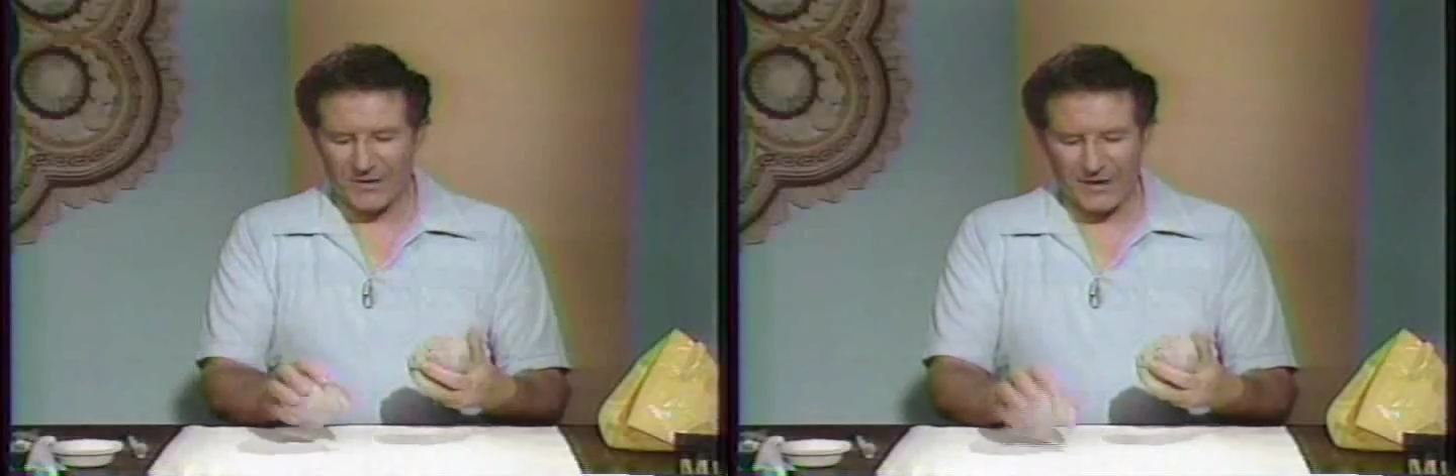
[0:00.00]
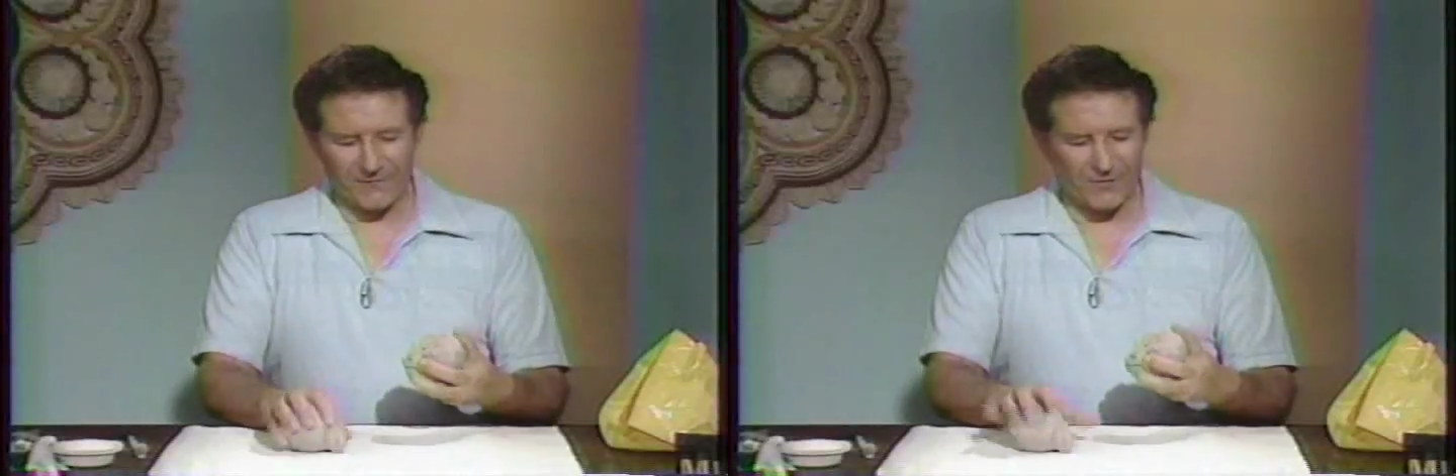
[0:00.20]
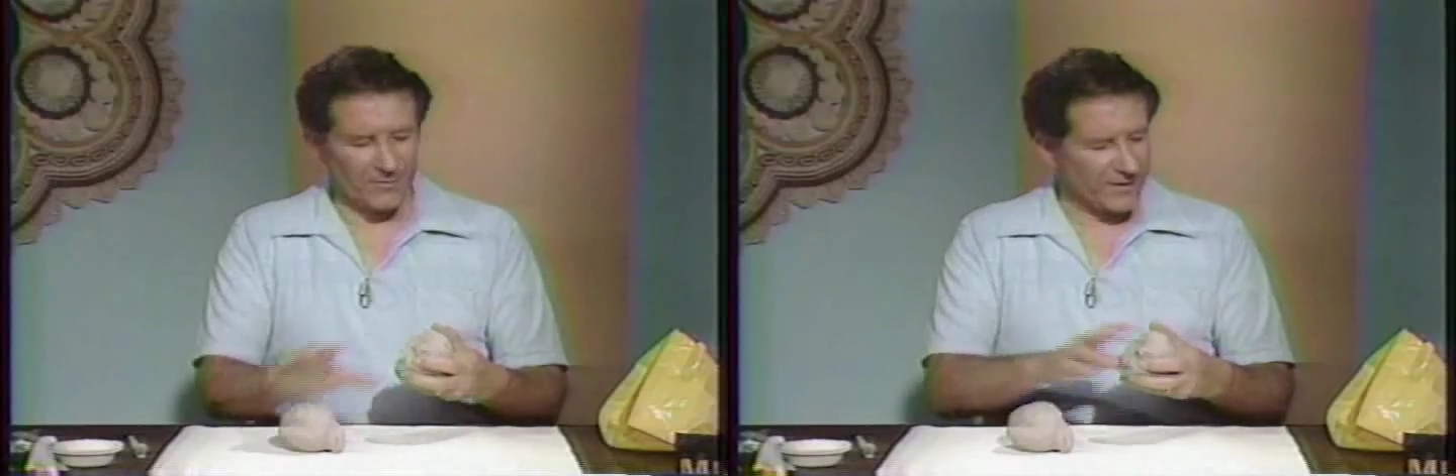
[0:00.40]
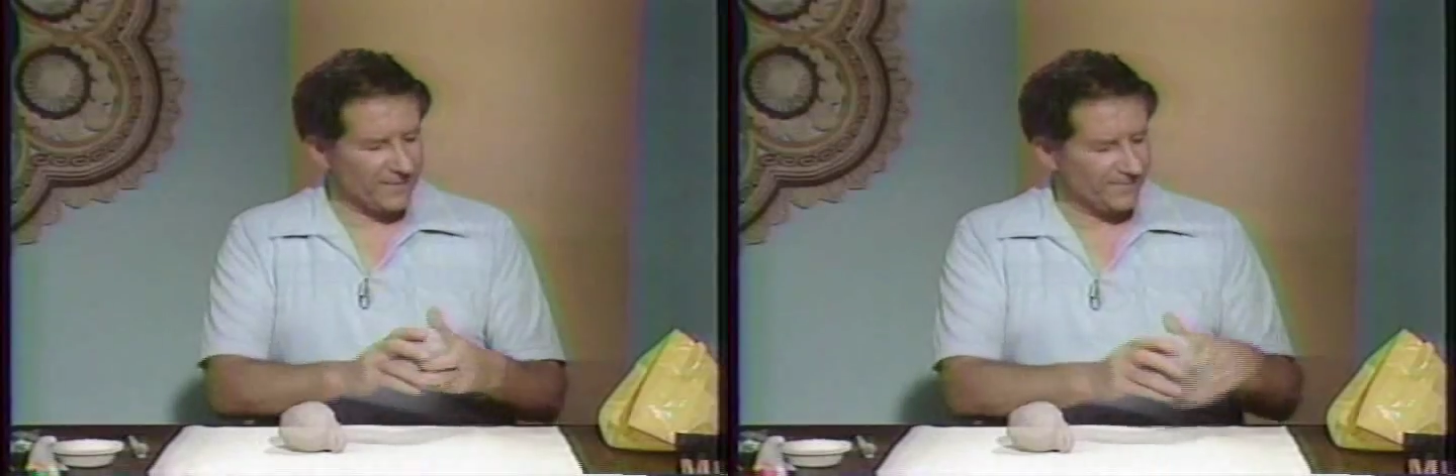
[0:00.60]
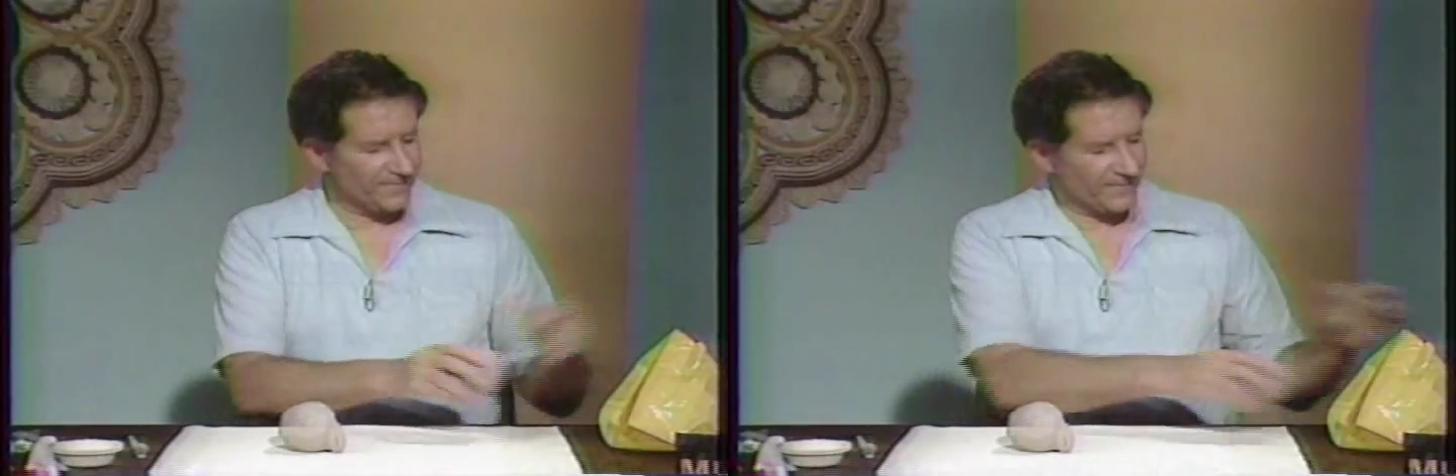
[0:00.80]
right for me.
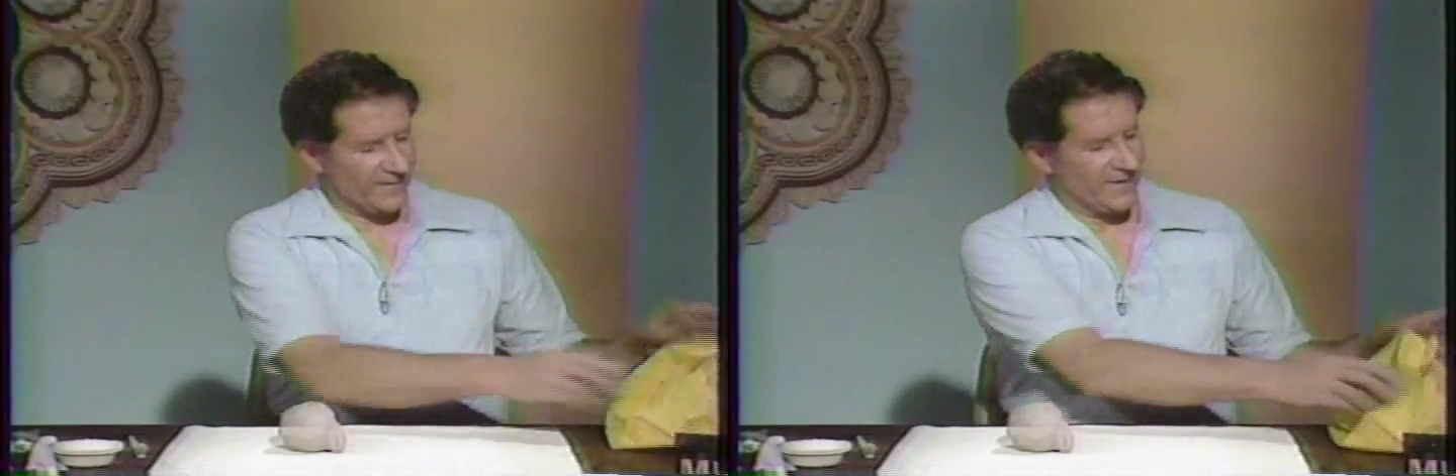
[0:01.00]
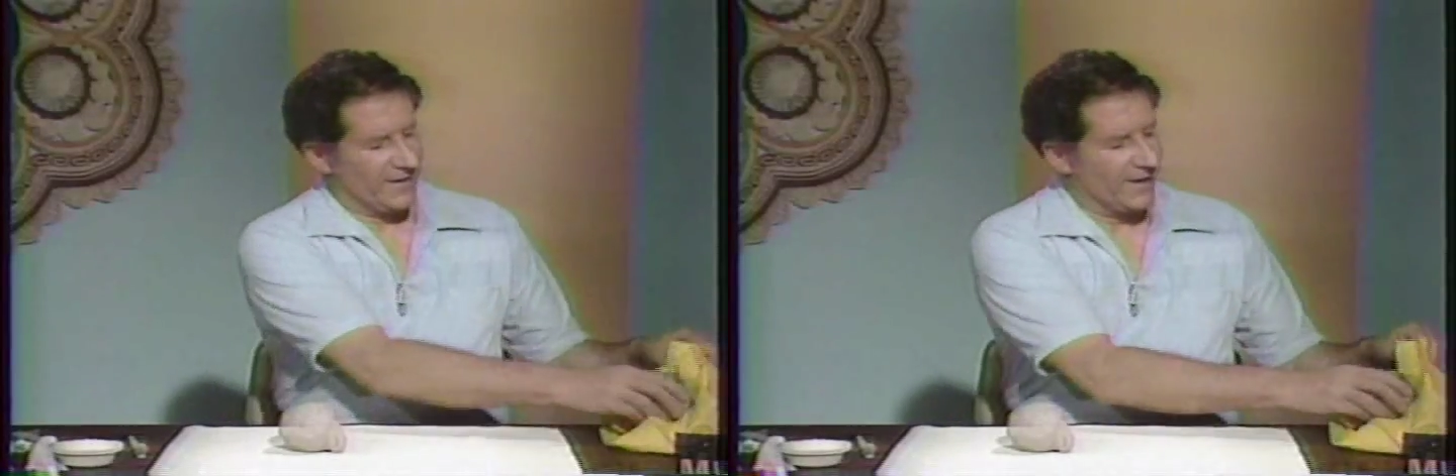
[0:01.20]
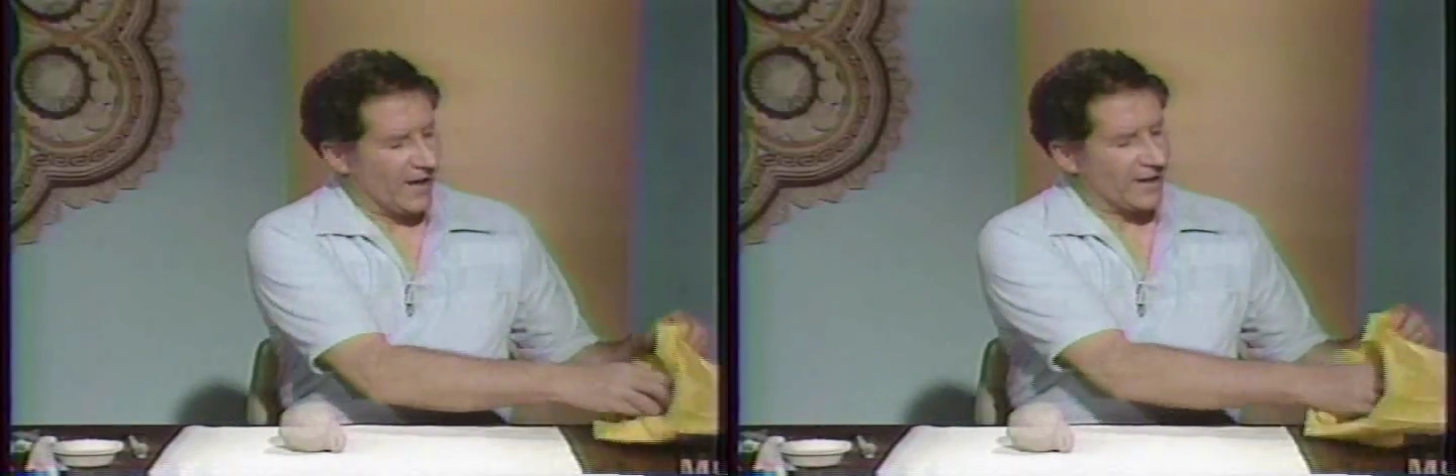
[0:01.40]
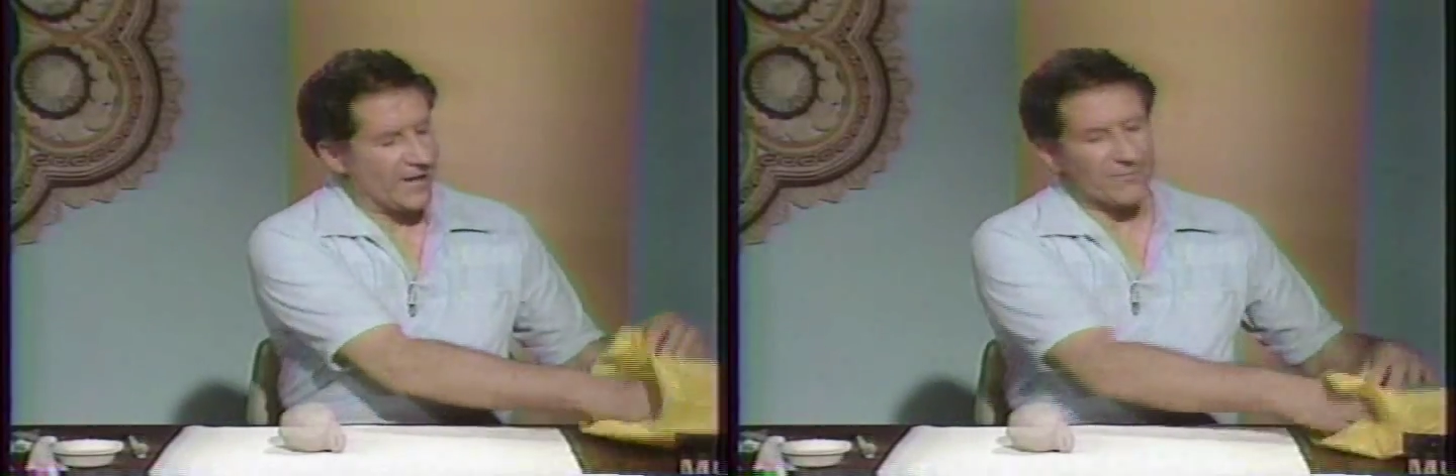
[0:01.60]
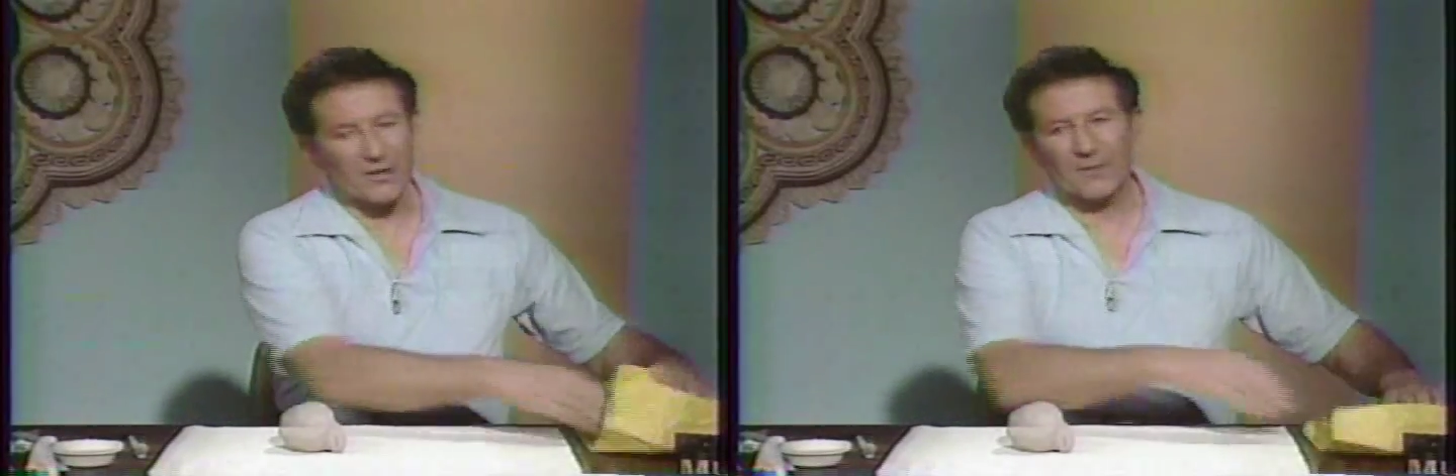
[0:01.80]
I
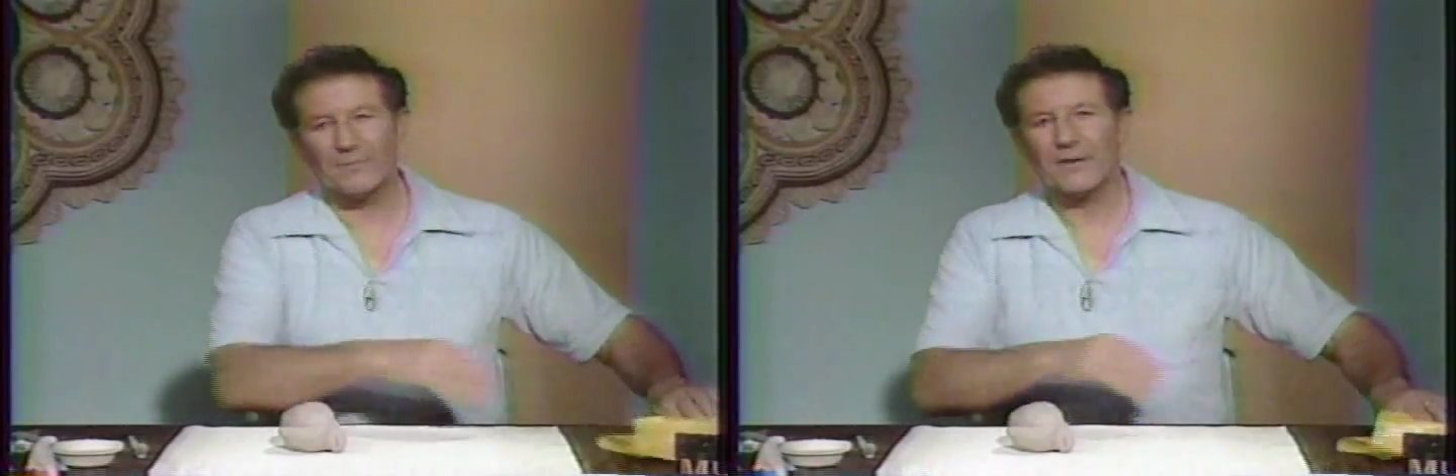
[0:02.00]
keep it in a